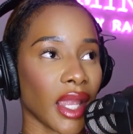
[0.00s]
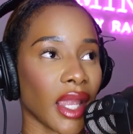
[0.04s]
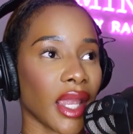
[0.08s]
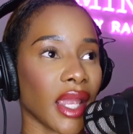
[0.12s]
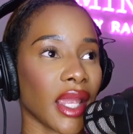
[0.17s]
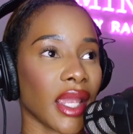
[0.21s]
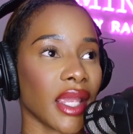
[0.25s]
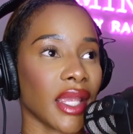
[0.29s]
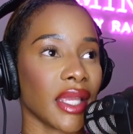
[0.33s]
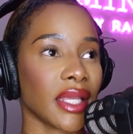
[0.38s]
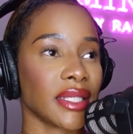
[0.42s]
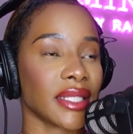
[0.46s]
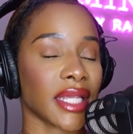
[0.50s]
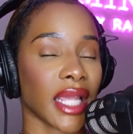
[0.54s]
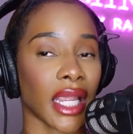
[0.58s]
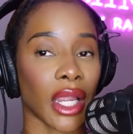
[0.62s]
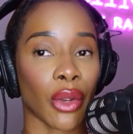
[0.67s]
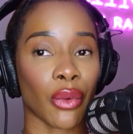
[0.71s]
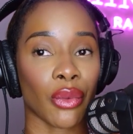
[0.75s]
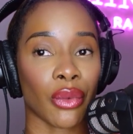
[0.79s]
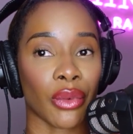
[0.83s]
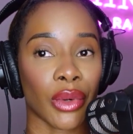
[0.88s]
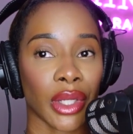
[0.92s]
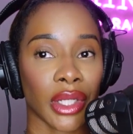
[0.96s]
is an
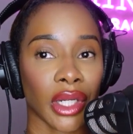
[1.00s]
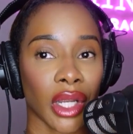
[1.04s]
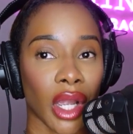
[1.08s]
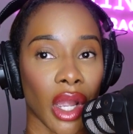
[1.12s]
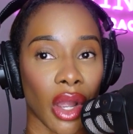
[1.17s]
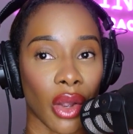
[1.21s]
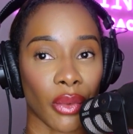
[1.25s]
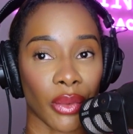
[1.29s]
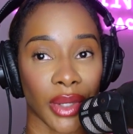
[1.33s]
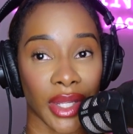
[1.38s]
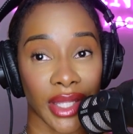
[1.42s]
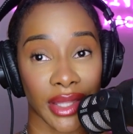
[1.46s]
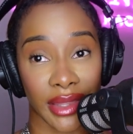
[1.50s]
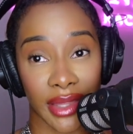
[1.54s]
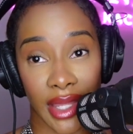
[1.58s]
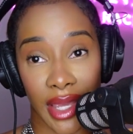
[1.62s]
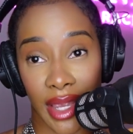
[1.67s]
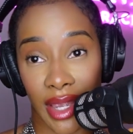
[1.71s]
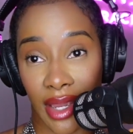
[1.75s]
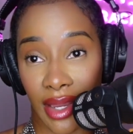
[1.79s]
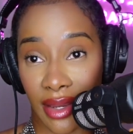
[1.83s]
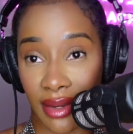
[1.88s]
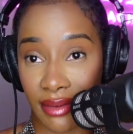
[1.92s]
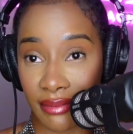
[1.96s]
ongoing
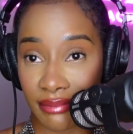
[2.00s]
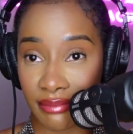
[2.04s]
thing.